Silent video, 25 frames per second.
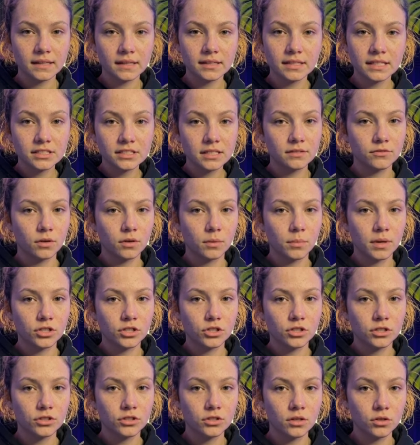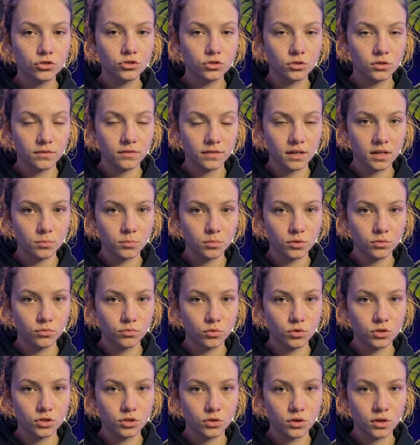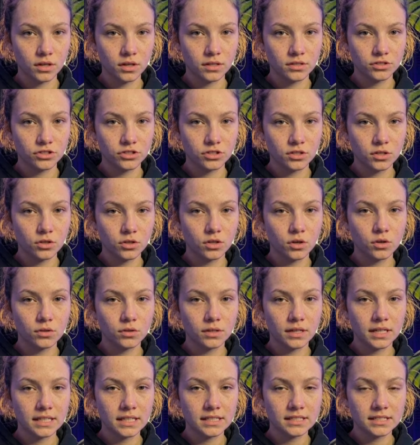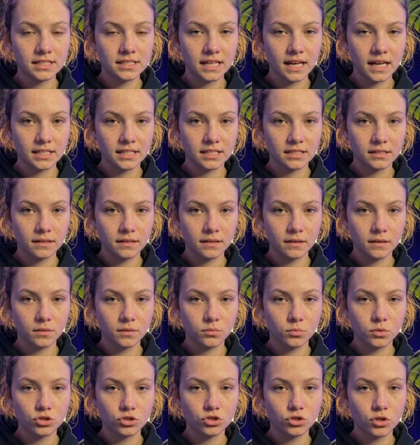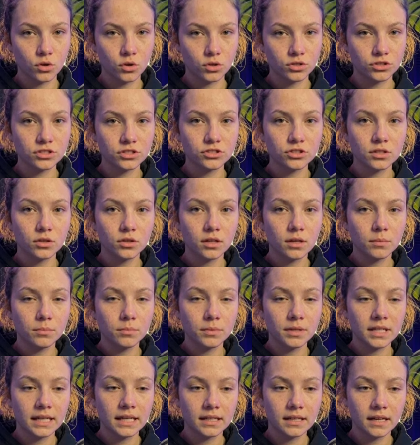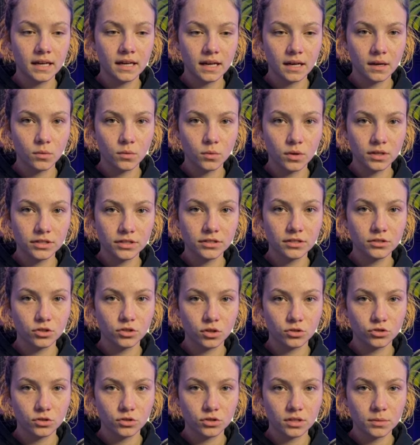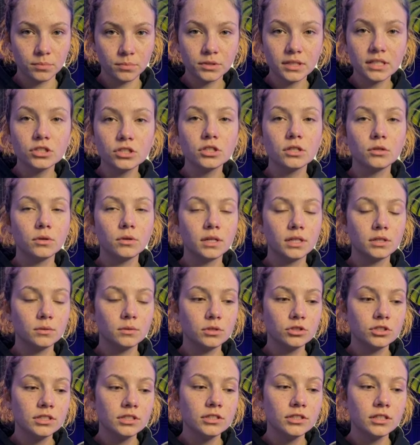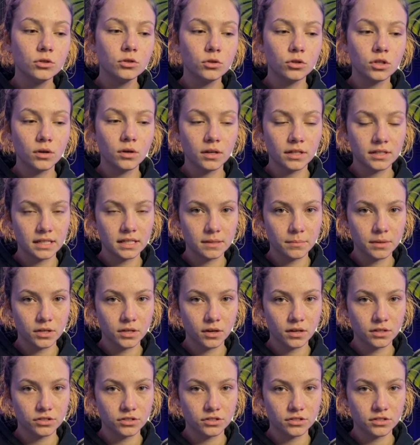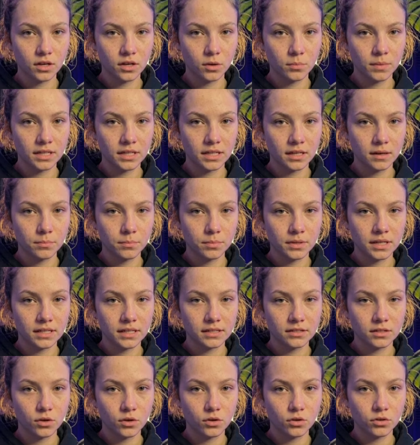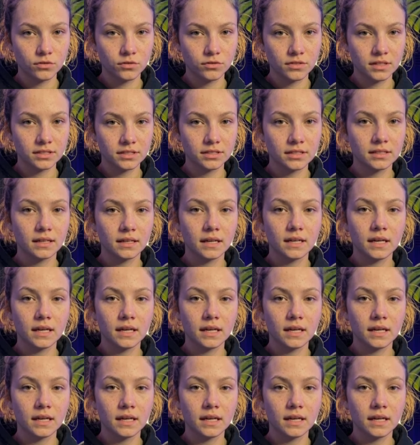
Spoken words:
This information is also available for your circle inside, which courses are complete, what is the total completion rate, which is 0 currently because nobody completed all of it,